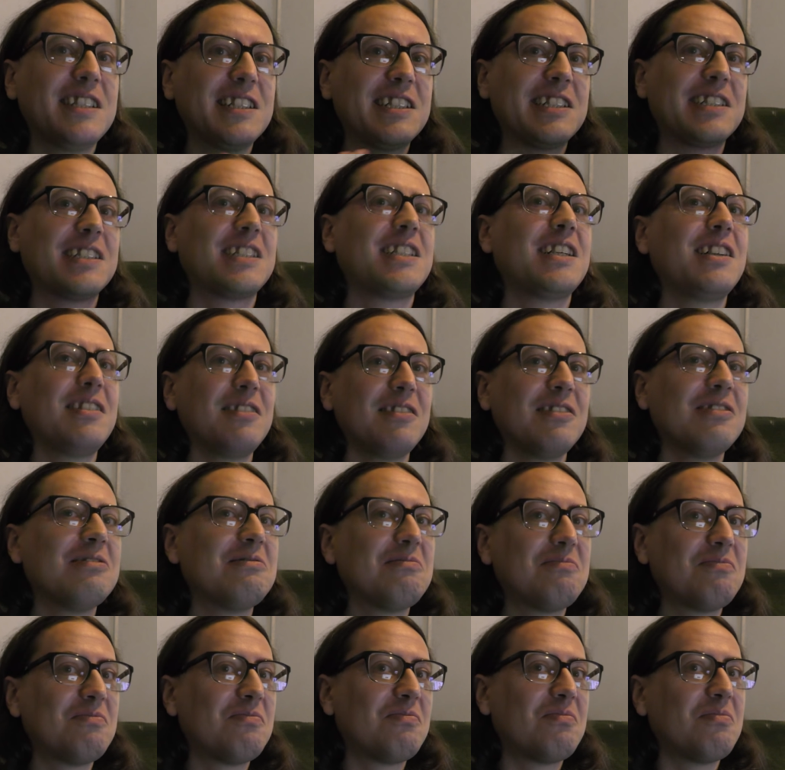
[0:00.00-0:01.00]
It's
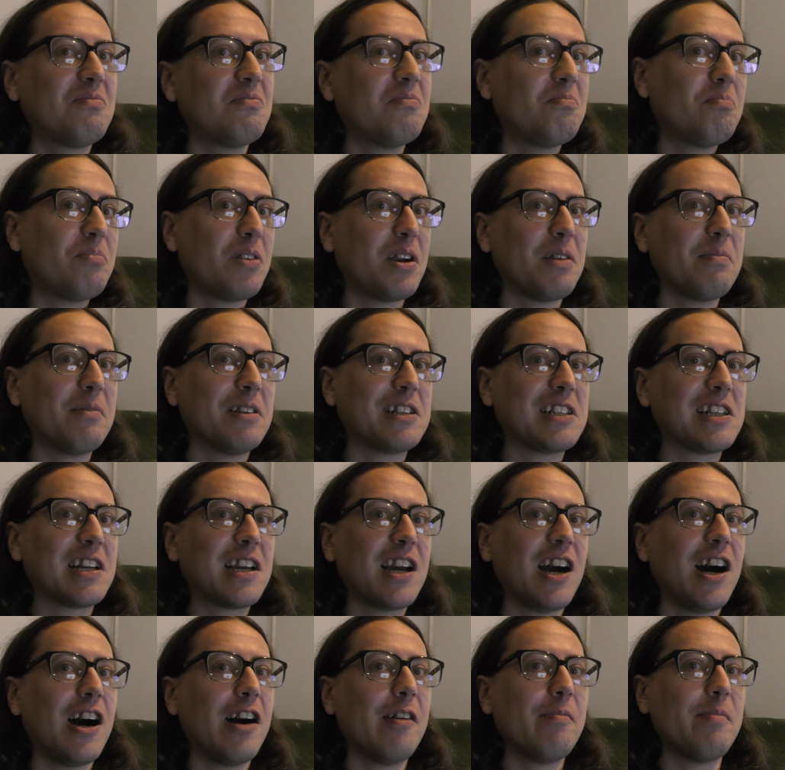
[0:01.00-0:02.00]
still pretty much a
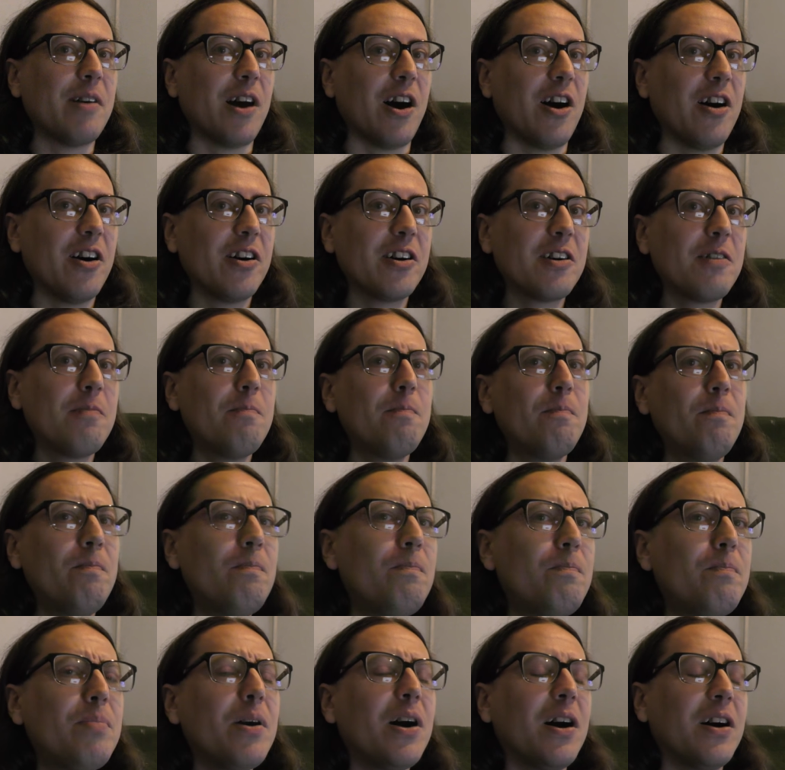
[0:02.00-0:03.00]
car park,
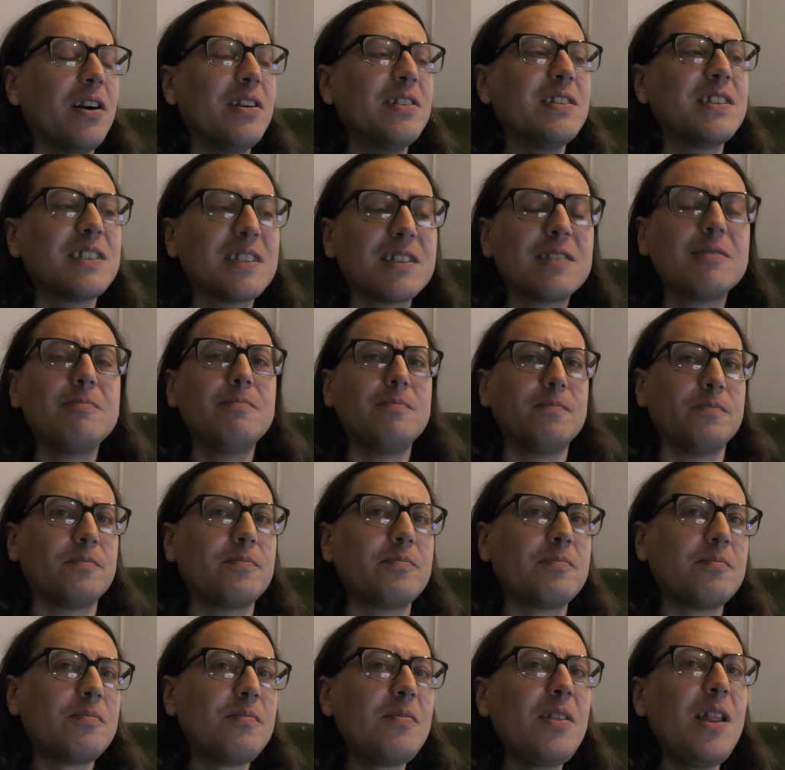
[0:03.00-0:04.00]
but
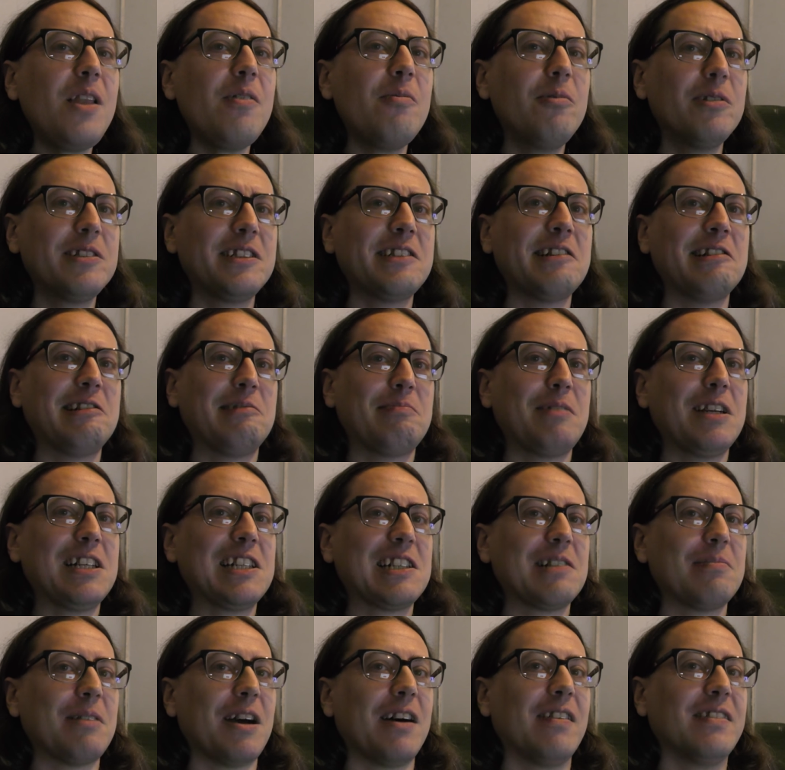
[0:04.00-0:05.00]
what's so
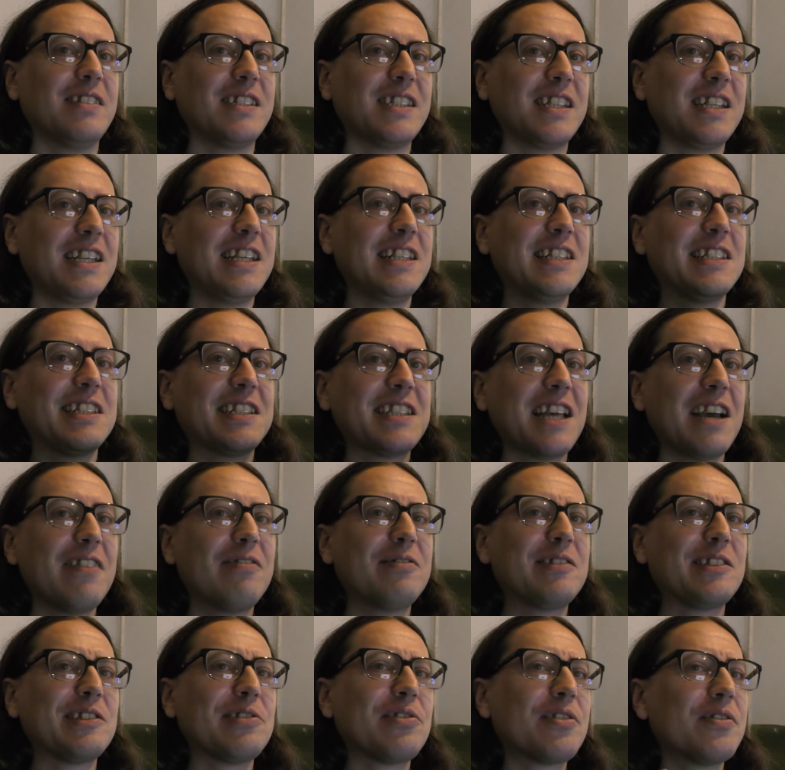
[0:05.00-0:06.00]
special about it is
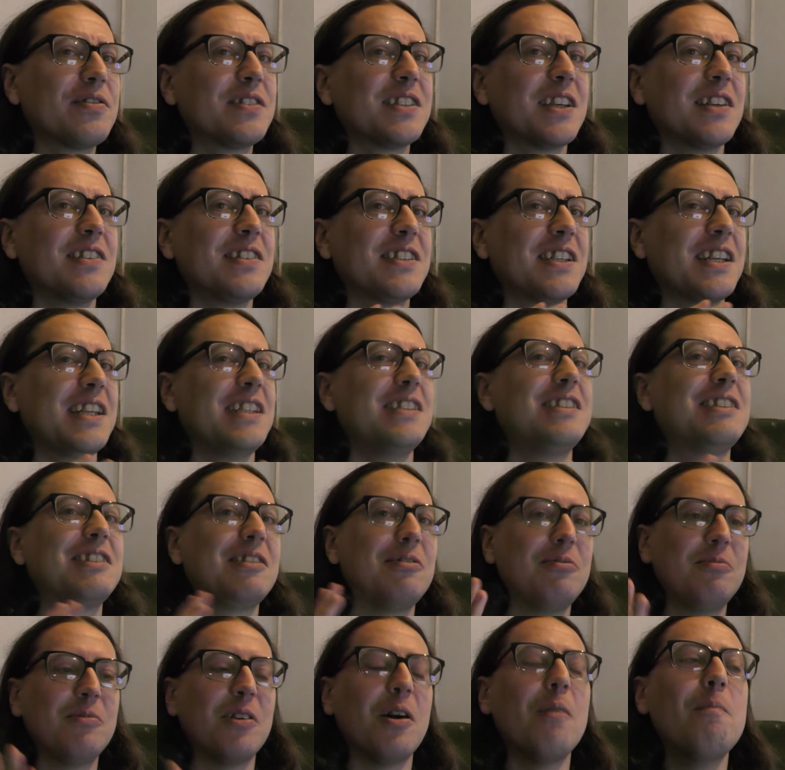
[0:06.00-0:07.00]
they've sort of turned it
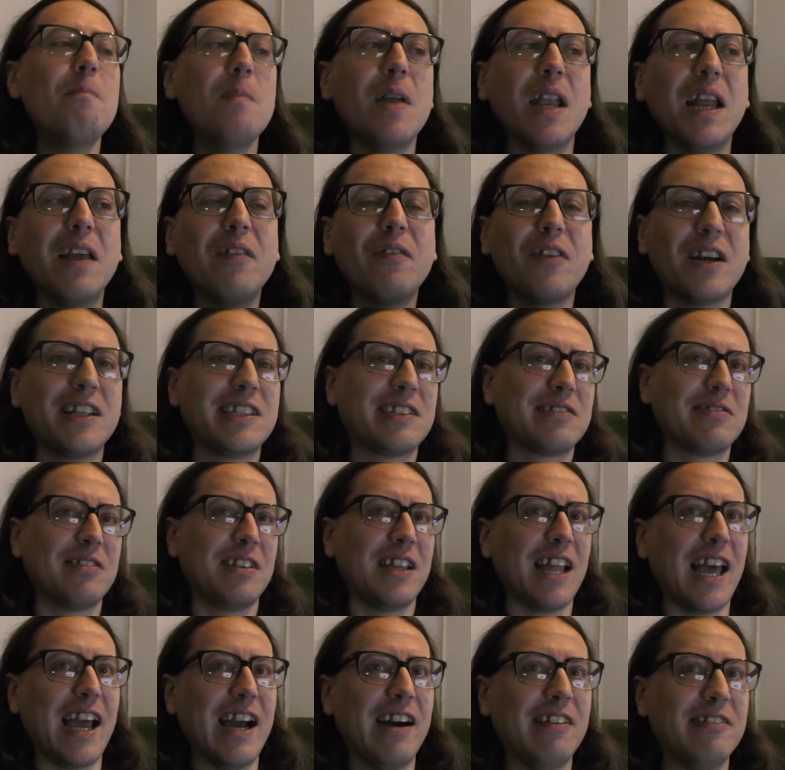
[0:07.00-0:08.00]
into a mini
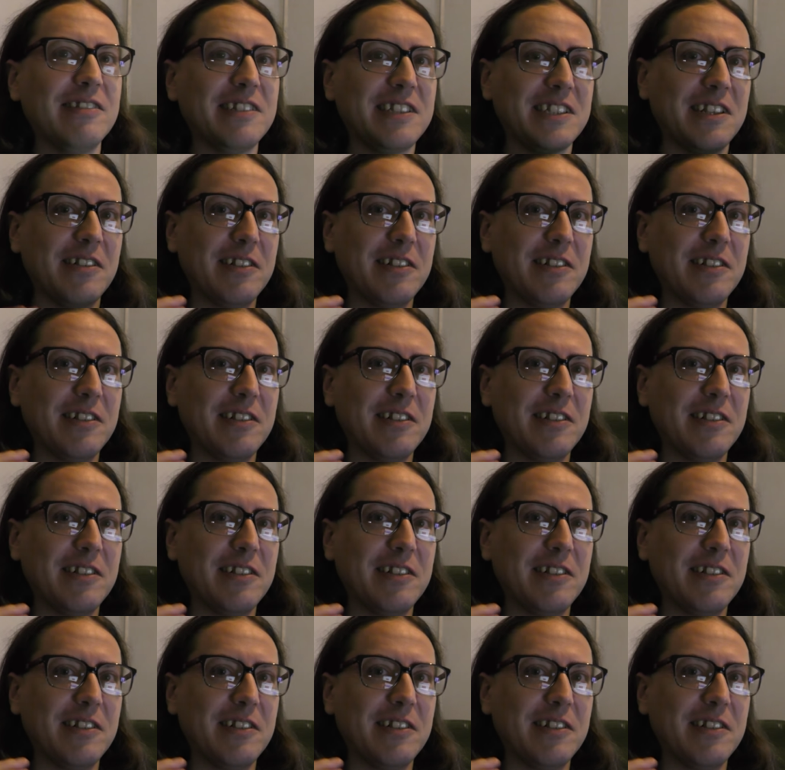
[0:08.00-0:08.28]
festival layout.